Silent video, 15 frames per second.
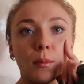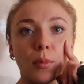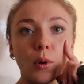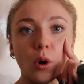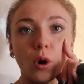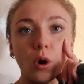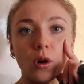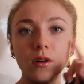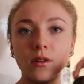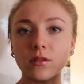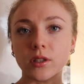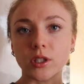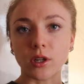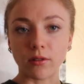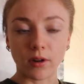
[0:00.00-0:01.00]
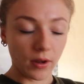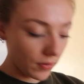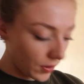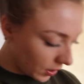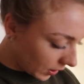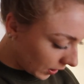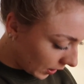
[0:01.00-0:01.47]
sorry if
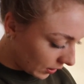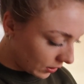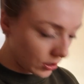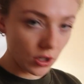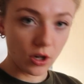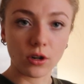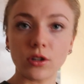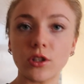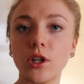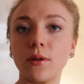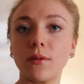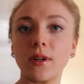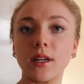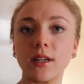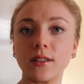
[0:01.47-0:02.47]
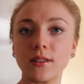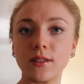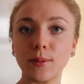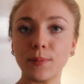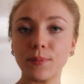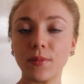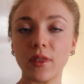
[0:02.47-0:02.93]
you can hear the dog chewing at
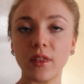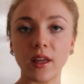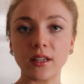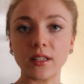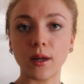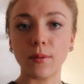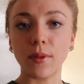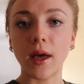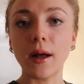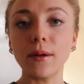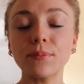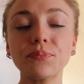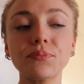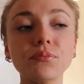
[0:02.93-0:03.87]
his thing down there.